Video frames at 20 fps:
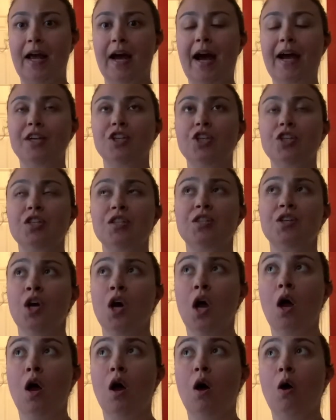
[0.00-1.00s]
I just
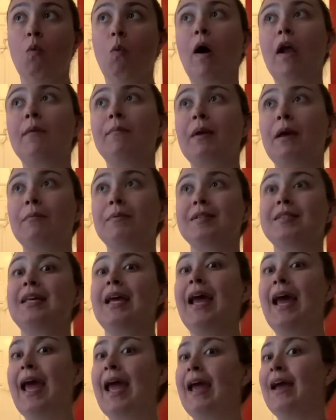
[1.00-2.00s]
want to be able to say,
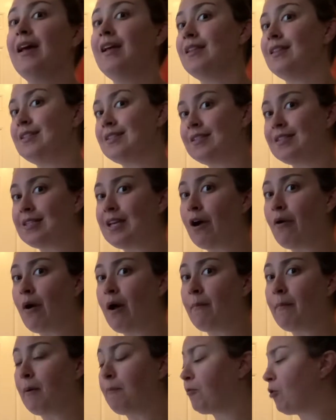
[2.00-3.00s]
hey, this is how
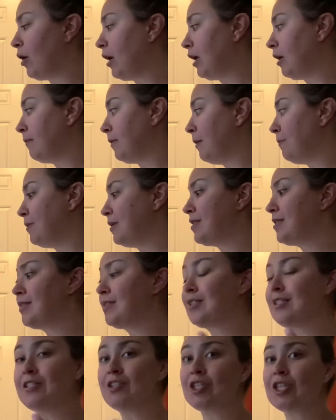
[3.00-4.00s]
I'm upgrading my business.
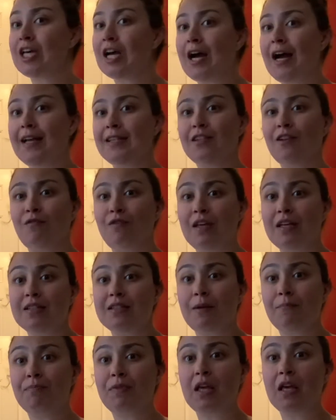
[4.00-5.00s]
These are the kinds of things
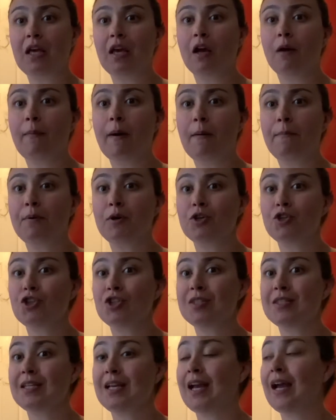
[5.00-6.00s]
I'm thinking about
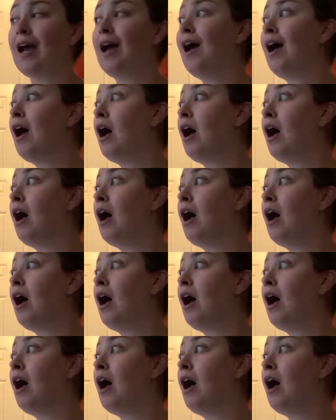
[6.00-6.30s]
purchasing.